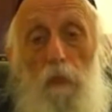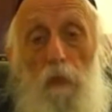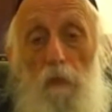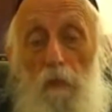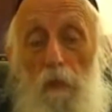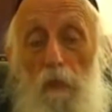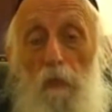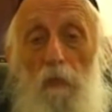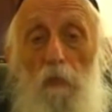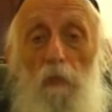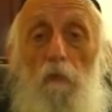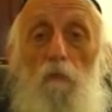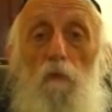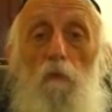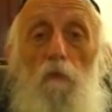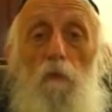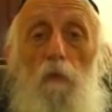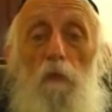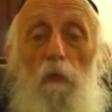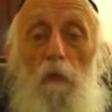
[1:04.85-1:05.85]
and that
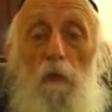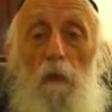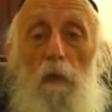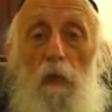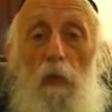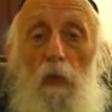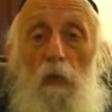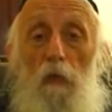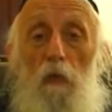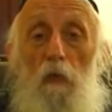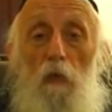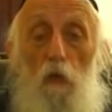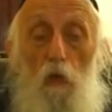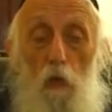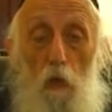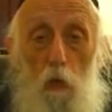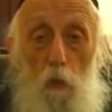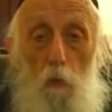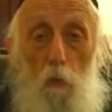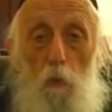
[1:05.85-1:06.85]
is a
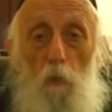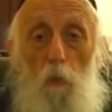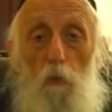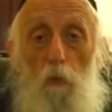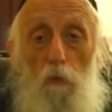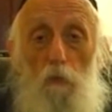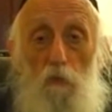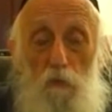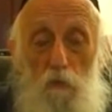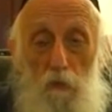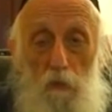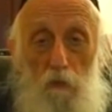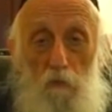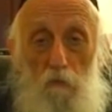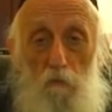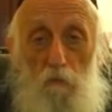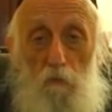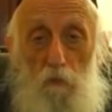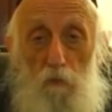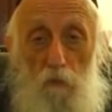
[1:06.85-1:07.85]
low
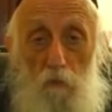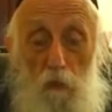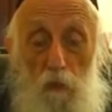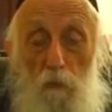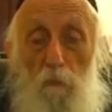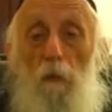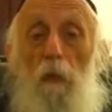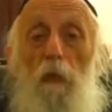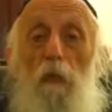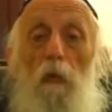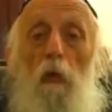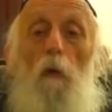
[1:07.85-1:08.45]
self-esteem.